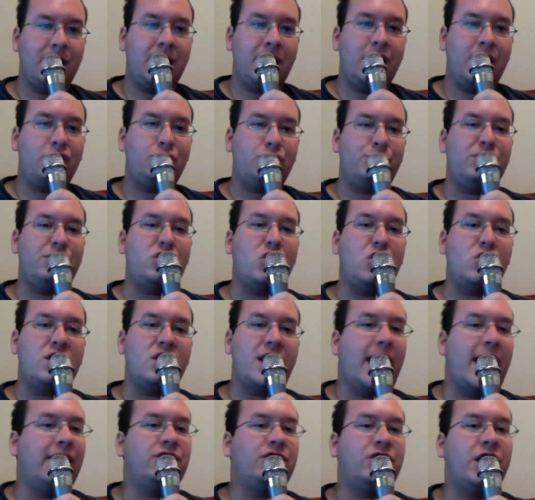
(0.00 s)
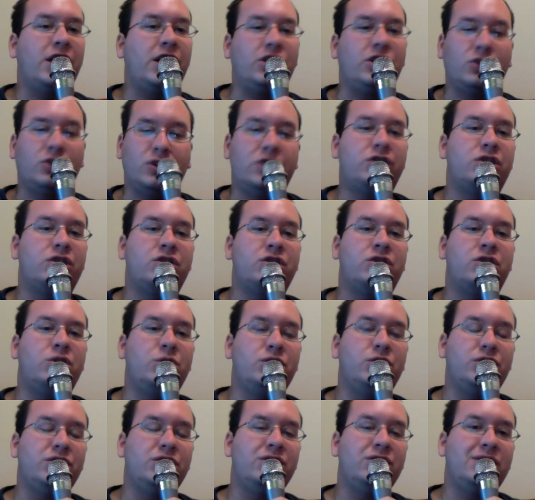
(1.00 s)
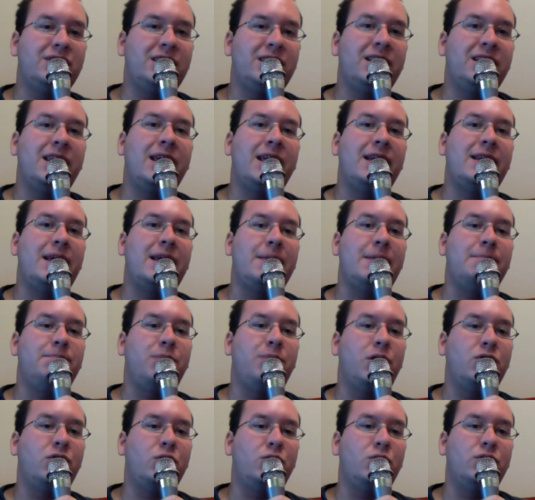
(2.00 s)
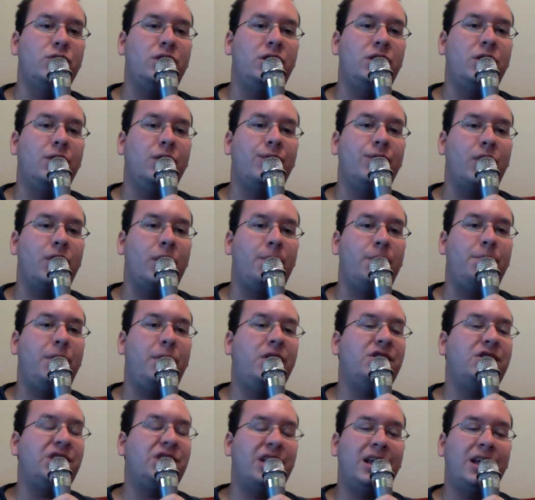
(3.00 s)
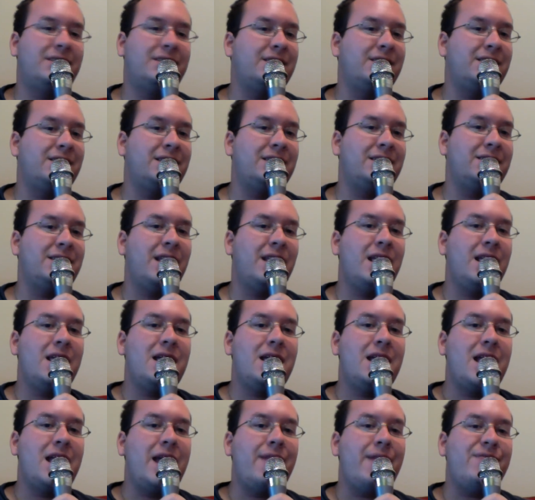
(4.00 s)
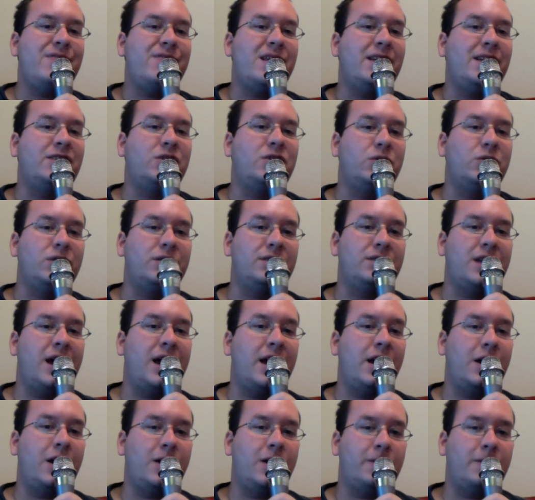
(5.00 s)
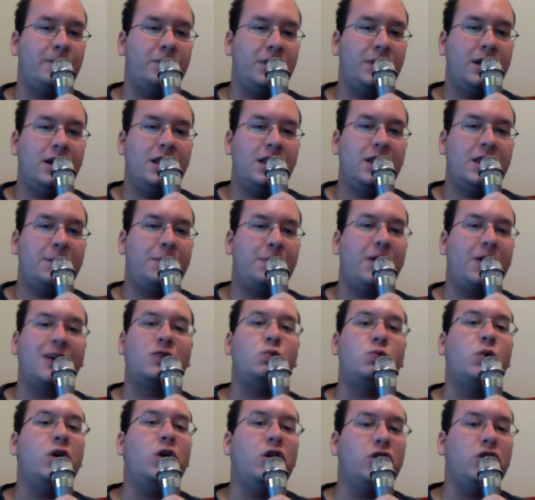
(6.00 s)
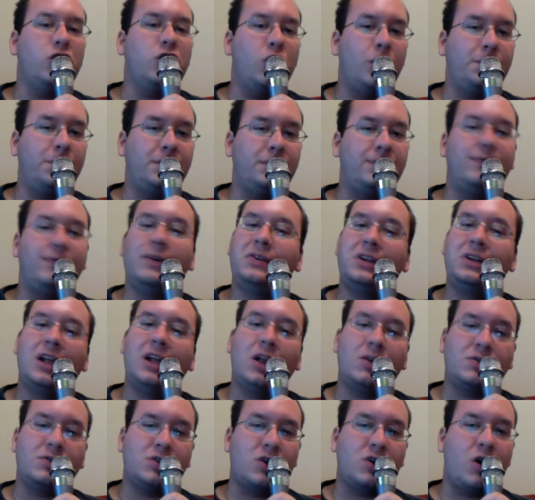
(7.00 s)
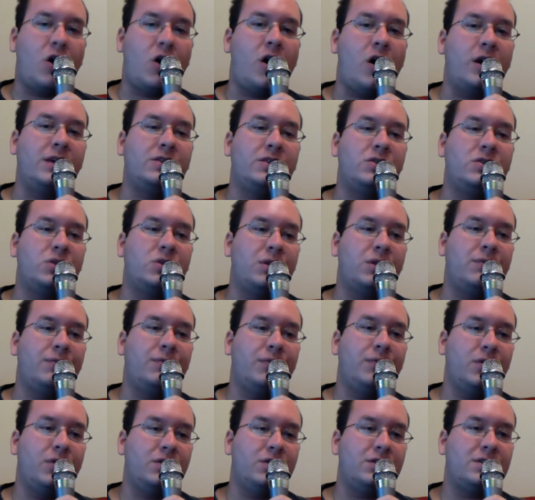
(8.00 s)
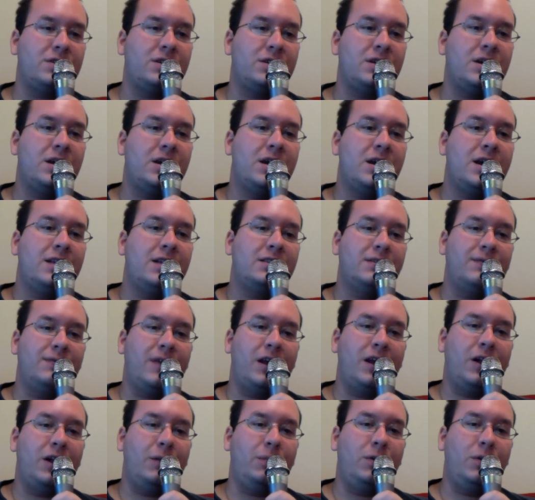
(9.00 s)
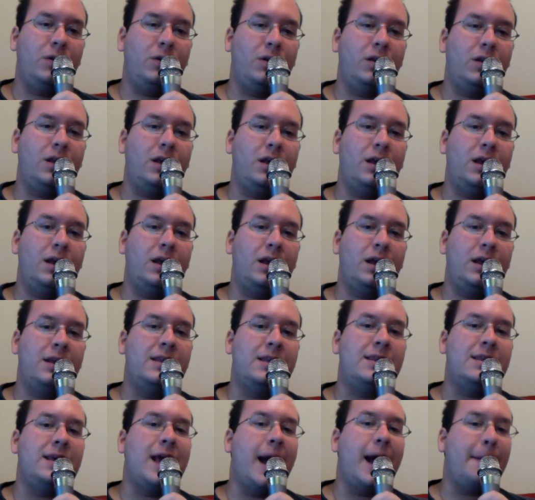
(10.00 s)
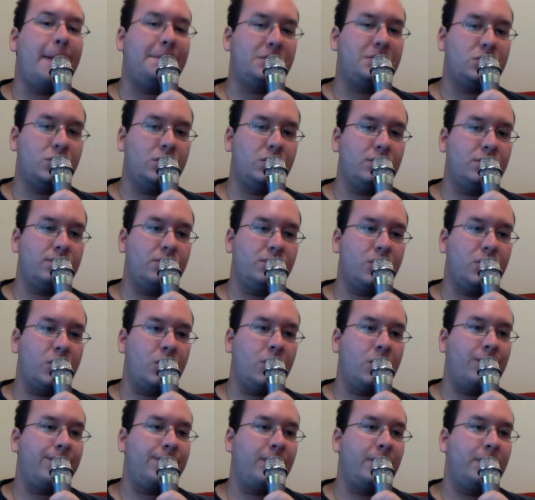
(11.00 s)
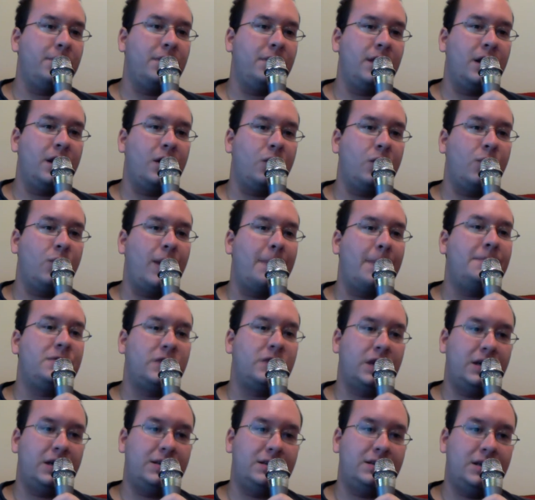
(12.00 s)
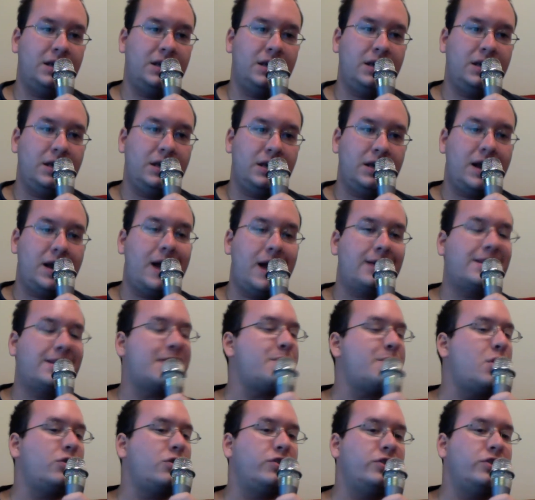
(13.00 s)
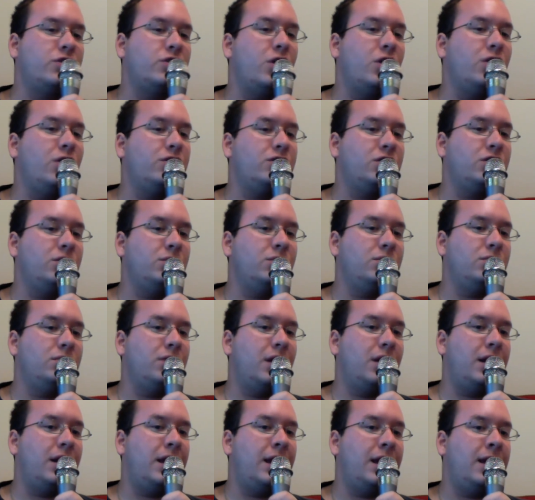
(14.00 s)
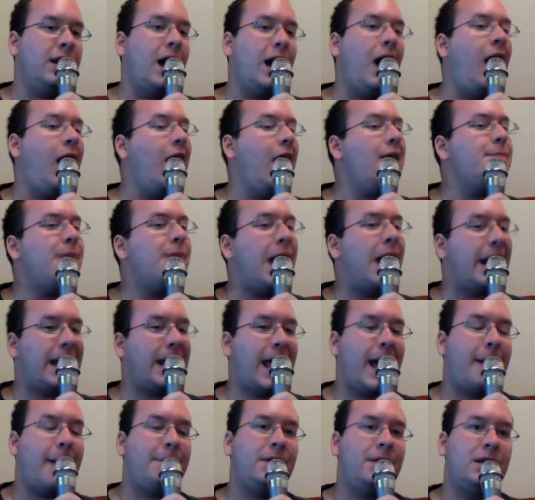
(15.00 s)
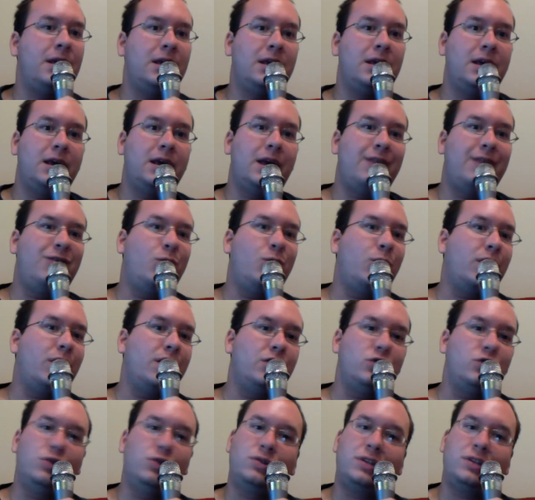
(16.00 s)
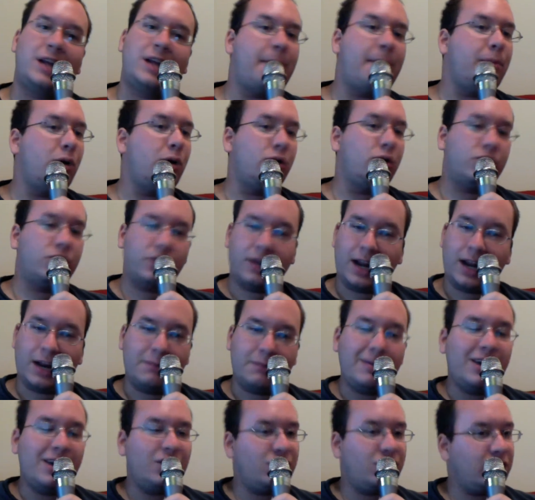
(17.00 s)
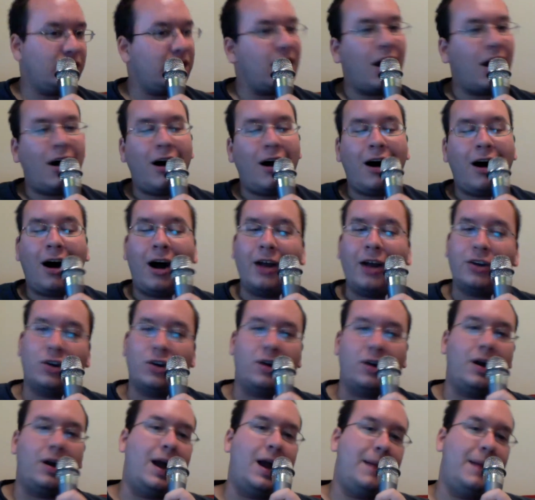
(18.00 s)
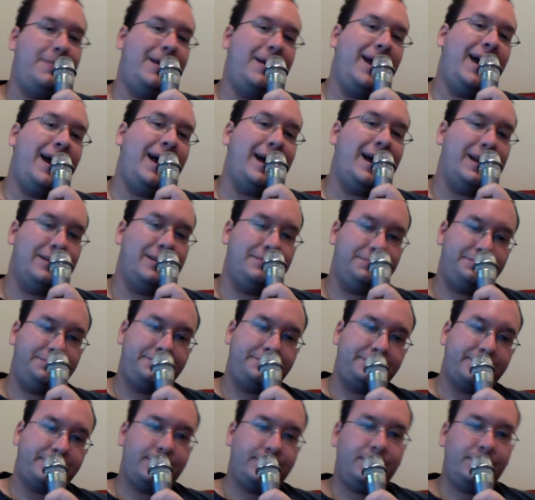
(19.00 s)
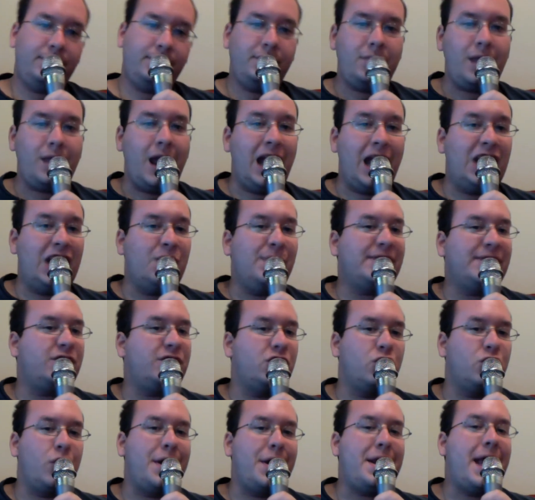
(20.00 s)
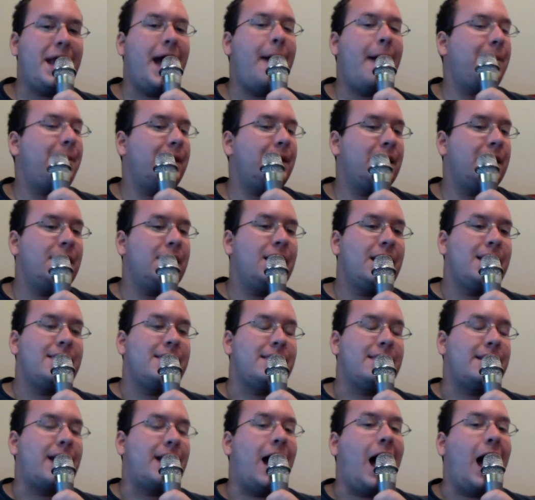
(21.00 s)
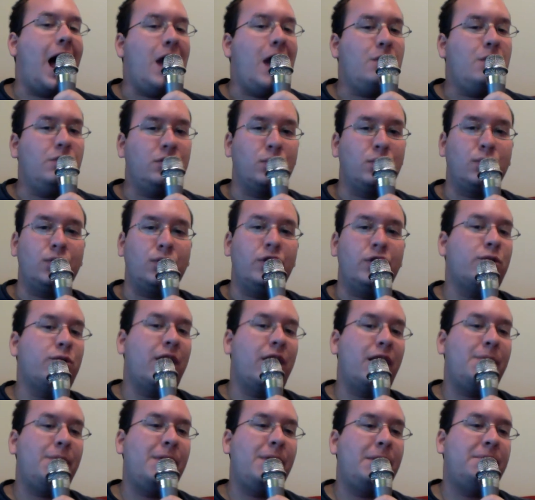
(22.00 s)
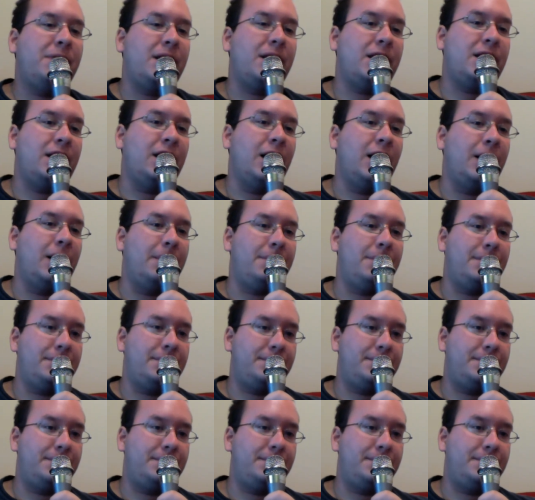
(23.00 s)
It should be noted educational institutions can get a bundle deal for a bunch of licenses if they so desire. The price will go up to $50 on August 31st. It's available in the App Store or from their website. iStopMotion is also an iPad app if you want to do stop motion animation on your iPad. Anyways, a great app that I would really recommend picking up.